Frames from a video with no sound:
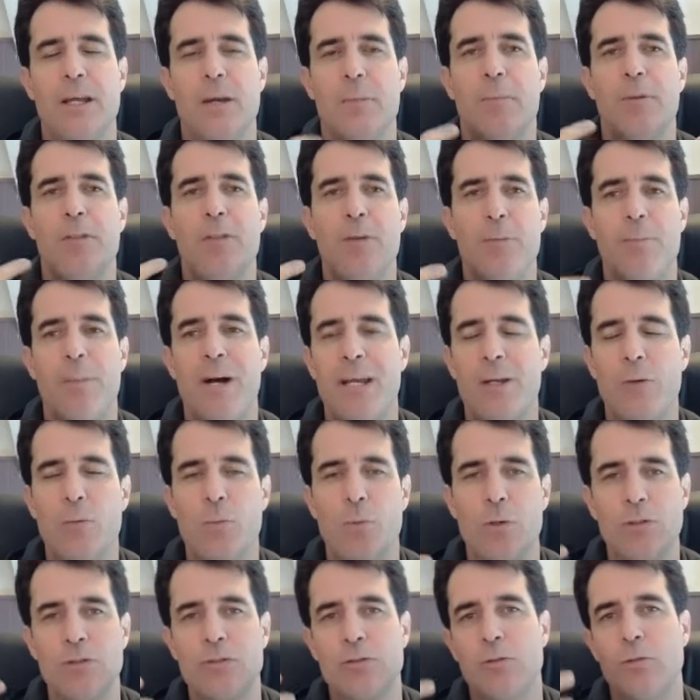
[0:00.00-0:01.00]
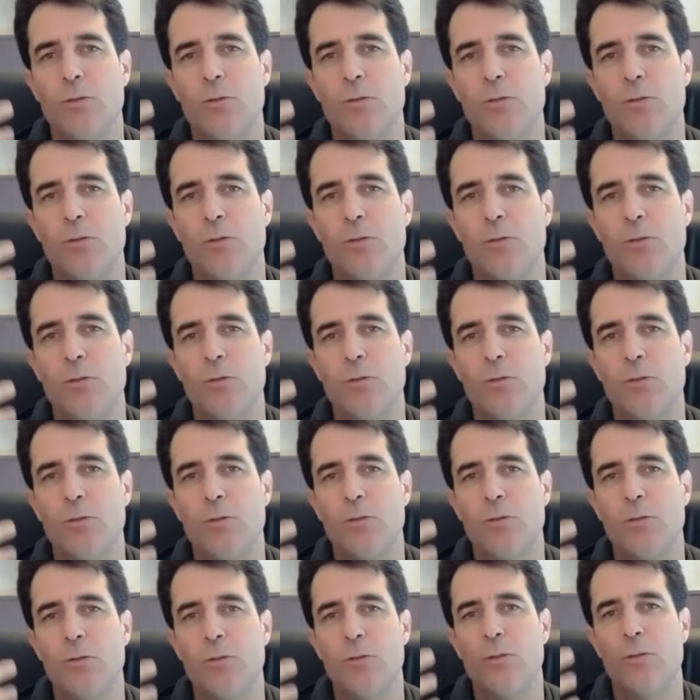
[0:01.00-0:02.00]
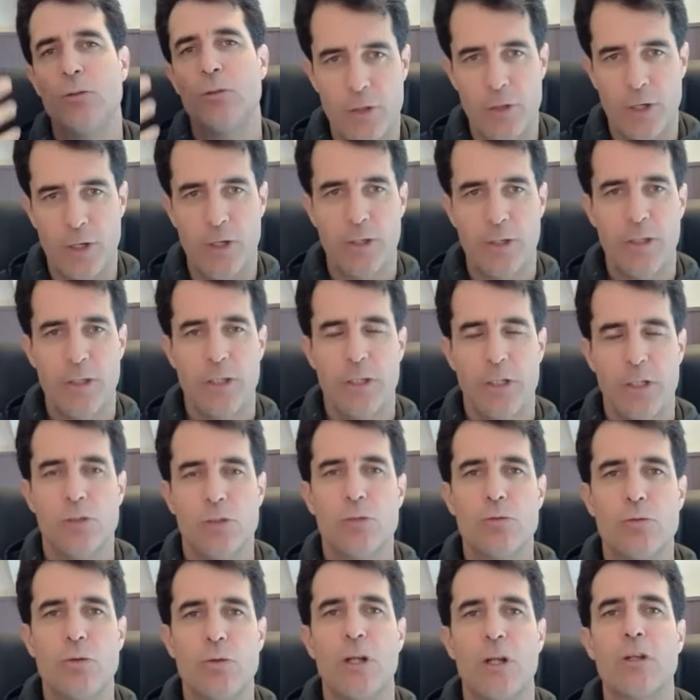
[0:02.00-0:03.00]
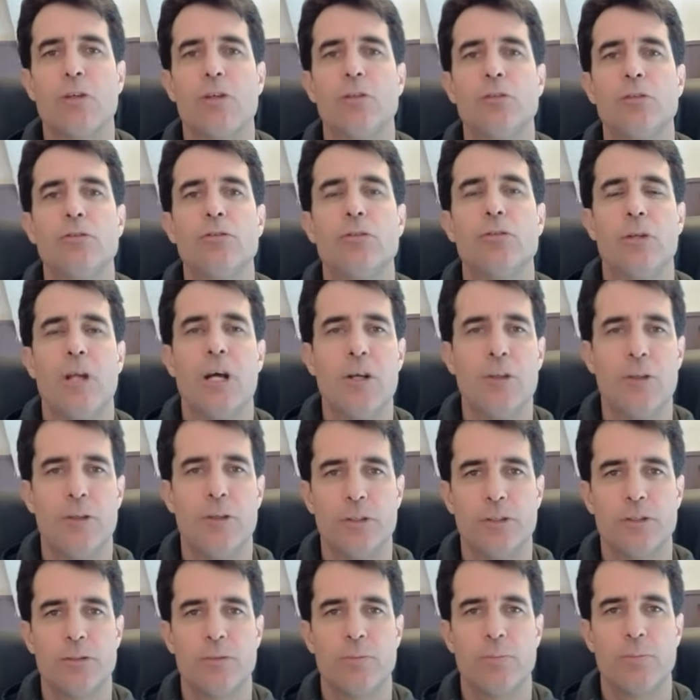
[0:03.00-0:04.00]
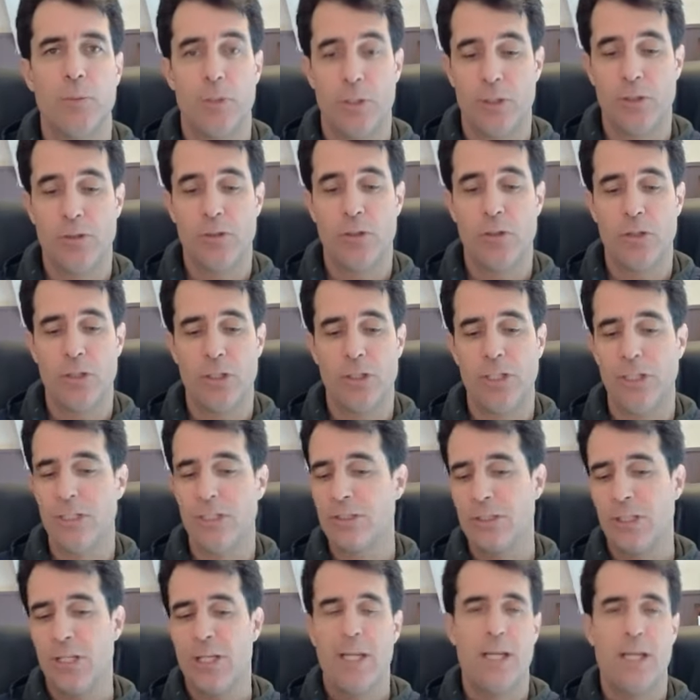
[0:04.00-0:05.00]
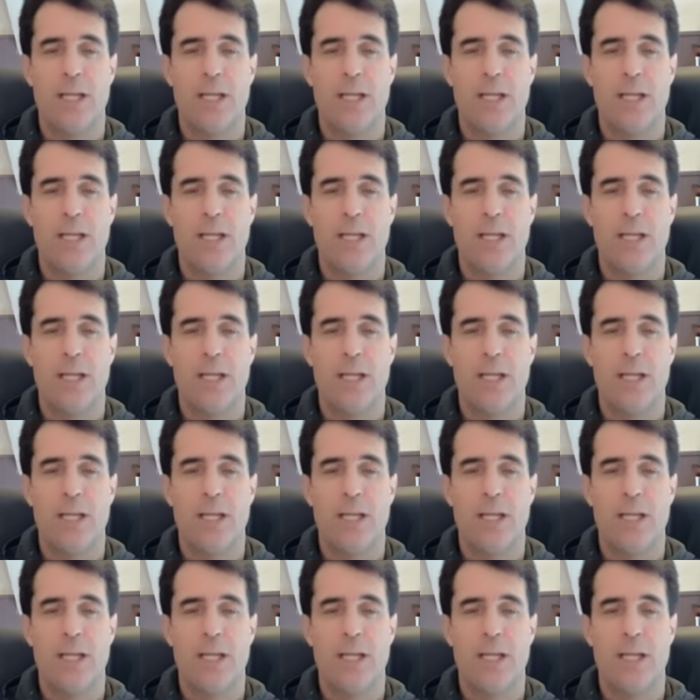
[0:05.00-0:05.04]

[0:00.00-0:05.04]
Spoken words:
But the mind wants to go further to try to control others. Because look at this.